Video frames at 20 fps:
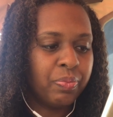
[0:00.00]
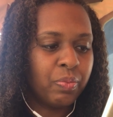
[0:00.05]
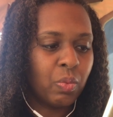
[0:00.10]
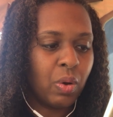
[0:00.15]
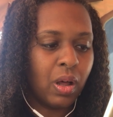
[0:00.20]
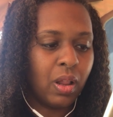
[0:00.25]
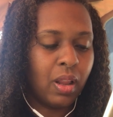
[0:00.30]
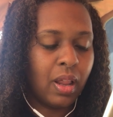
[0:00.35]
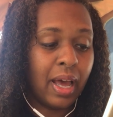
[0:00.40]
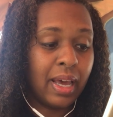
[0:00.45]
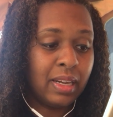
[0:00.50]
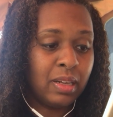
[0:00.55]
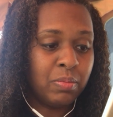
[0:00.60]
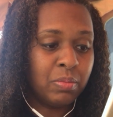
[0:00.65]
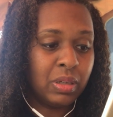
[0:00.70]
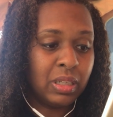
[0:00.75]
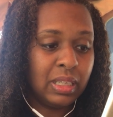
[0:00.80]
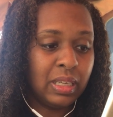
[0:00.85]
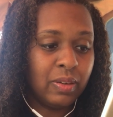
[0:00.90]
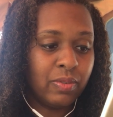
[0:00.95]
Well, I
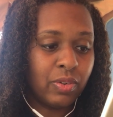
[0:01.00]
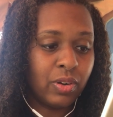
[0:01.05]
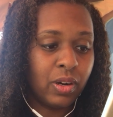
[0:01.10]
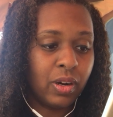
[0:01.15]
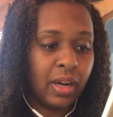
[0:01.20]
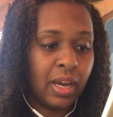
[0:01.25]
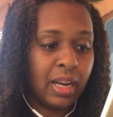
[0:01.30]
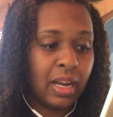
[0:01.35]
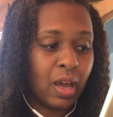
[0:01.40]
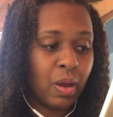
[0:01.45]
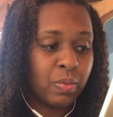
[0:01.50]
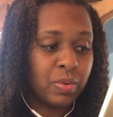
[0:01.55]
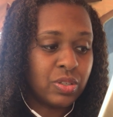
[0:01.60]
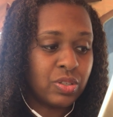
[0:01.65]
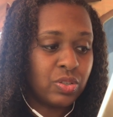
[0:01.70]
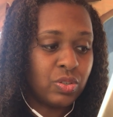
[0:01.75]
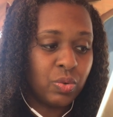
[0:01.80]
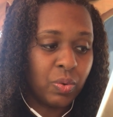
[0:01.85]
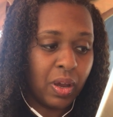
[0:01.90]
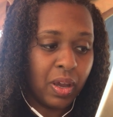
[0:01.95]
didn't believe her, and I
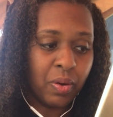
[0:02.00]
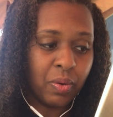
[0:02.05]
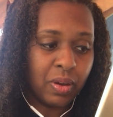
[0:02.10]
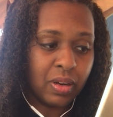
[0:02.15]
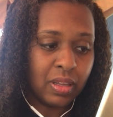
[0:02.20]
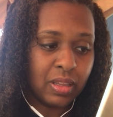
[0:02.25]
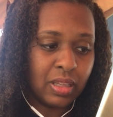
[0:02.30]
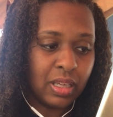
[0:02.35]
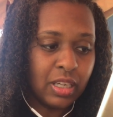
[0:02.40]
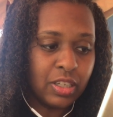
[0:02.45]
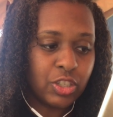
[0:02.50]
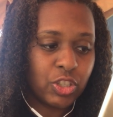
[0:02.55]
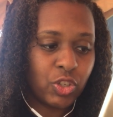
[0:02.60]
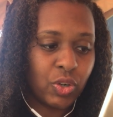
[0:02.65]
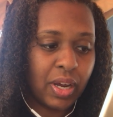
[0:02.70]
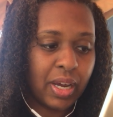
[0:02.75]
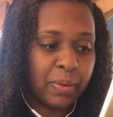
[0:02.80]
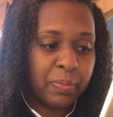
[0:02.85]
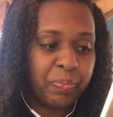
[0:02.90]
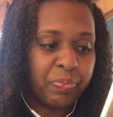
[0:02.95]
was too angry to think
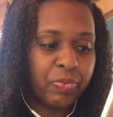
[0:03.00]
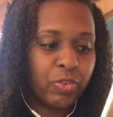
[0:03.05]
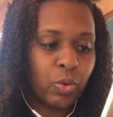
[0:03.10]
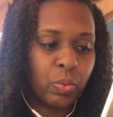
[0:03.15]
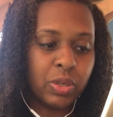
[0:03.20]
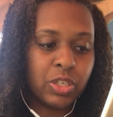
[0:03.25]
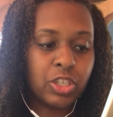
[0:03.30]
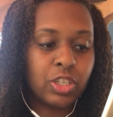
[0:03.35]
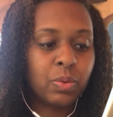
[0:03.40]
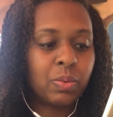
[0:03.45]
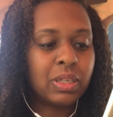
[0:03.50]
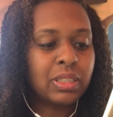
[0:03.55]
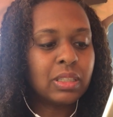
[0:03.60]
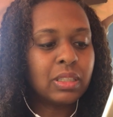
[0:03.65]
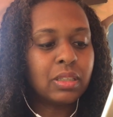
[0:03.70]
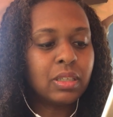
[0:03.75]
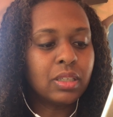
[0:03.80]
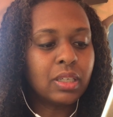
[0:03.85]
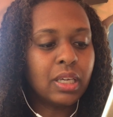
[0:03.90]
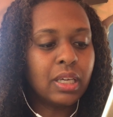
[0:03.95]
straight. So when she
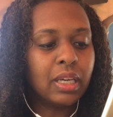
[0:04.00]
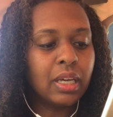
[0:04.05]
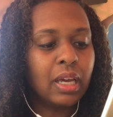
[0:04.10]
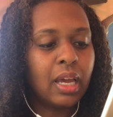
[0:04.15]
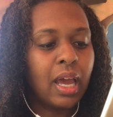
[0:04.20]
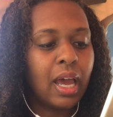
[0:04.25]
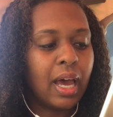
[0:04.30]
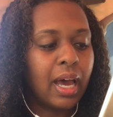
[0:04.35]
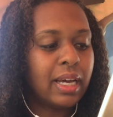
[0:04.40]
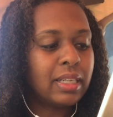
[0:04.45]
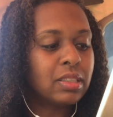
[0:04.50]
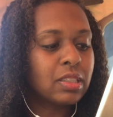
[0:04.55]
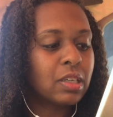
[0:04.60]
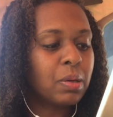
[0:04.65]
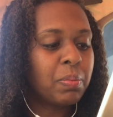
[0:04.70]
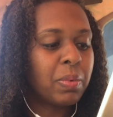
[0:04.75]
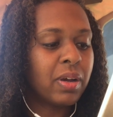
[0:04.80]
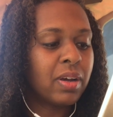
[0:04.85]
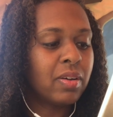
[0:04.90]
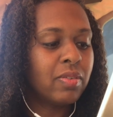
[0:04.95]
wasn't looking, I took
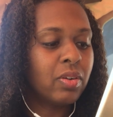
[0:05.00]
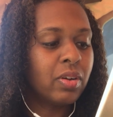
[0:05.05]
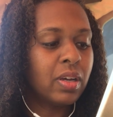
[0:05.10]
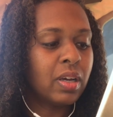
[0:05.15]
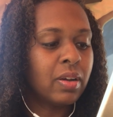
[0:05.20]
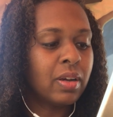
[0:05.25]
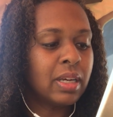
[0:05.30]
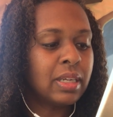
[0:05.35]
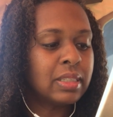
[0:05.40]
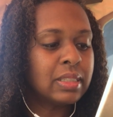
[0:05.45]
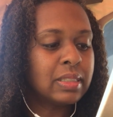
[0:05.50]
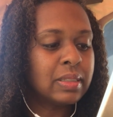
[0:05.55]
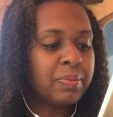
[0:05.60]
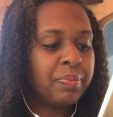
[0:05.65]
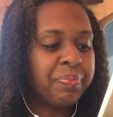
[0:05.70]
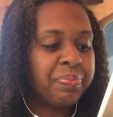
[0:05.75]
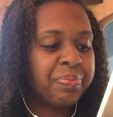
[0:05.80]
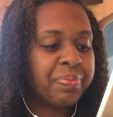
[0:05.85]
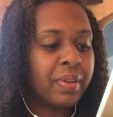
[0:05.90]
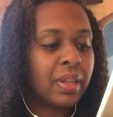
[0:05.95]
a pair of her earrings.
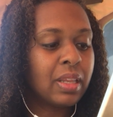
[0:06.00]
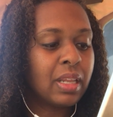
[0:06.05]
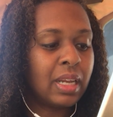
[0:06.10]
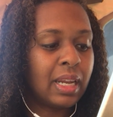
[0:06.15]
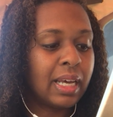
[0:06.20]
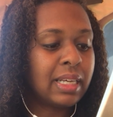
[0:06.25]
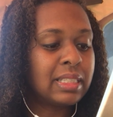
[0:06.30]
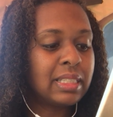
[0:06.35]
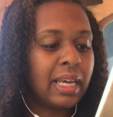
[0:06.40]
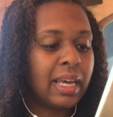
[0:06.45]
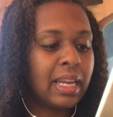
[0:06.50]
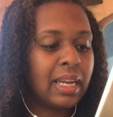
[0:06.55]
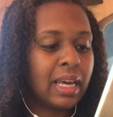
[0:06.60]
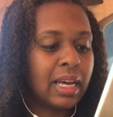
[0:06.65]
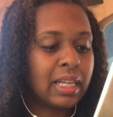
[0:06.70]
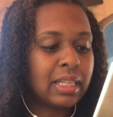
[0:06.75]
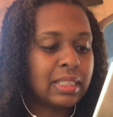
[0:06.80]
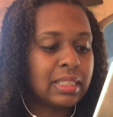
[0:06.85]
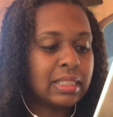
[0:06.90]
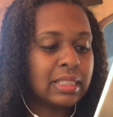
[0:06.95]
The next day, a
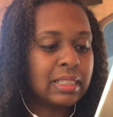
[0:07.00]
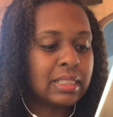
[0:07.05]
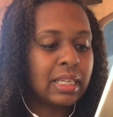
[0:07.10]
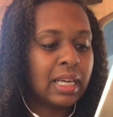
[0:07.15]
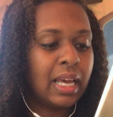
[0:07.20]
necklace.